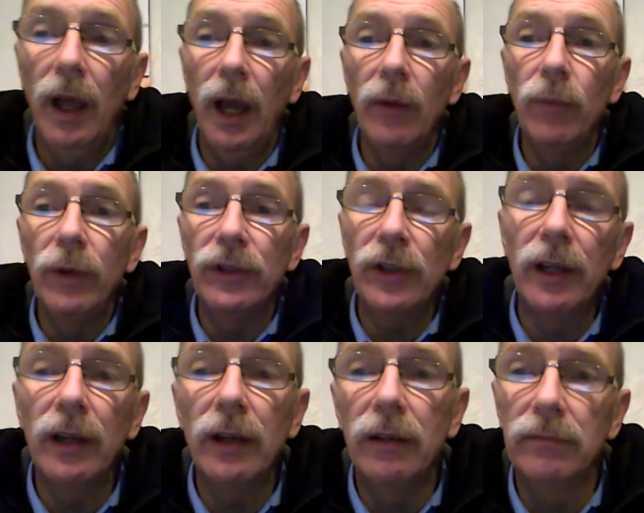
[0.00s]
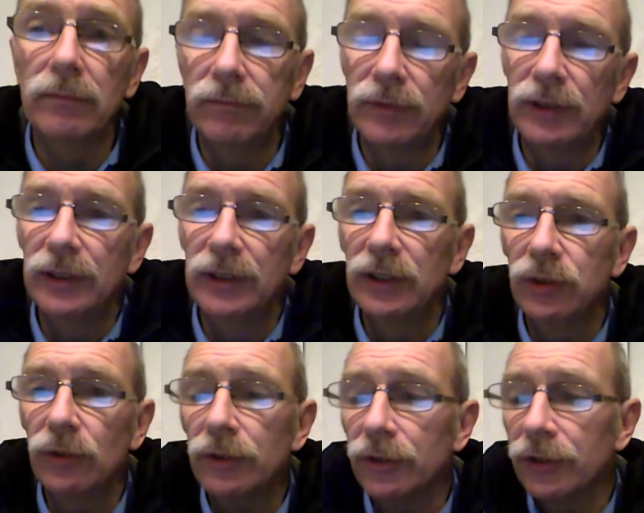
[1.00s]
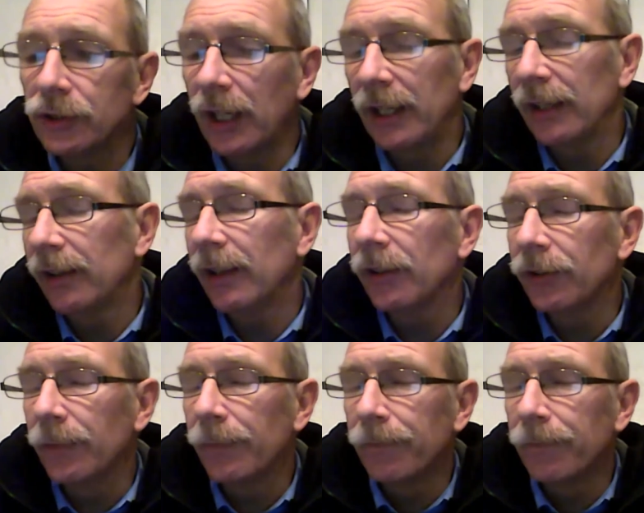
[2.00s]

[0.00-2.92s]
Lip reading: in which I sort of state this.